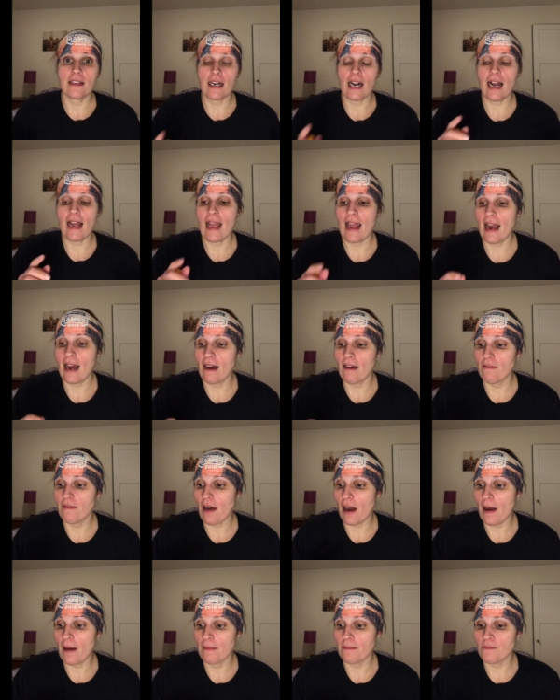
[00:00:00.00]
that i have
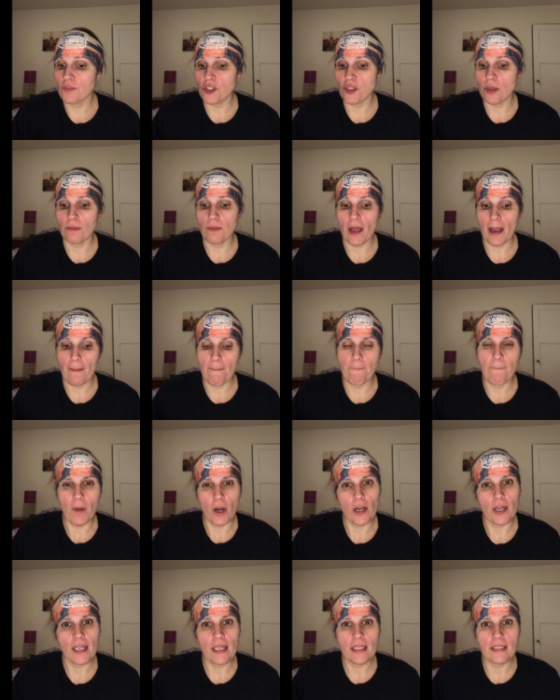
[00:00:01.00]
um some like
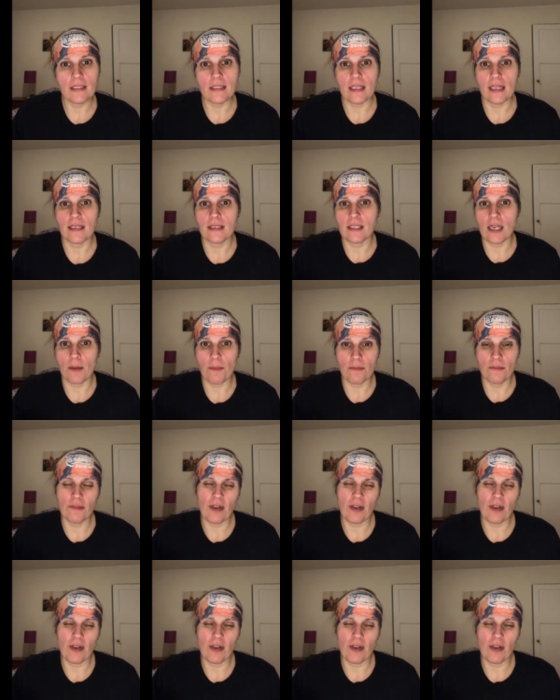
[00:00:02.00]
buckets like t-